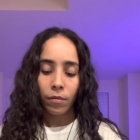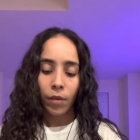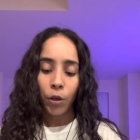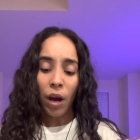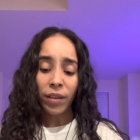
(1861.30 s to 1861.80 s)

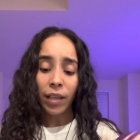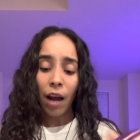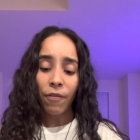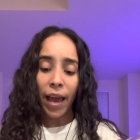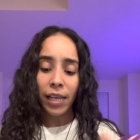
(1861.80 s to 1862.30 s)
You have a lot
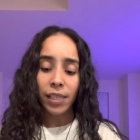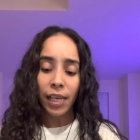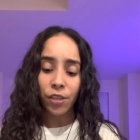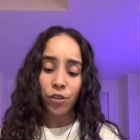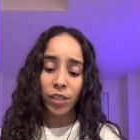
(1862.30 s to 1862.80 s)
of
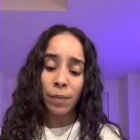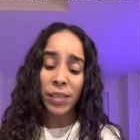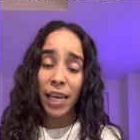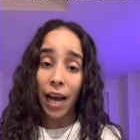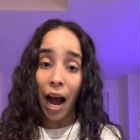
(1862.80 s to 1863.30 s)
ancestors, because I'm
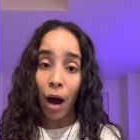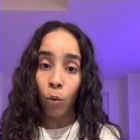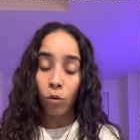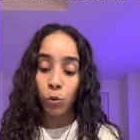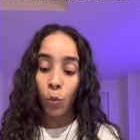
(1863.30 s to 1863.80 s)
seeing owls,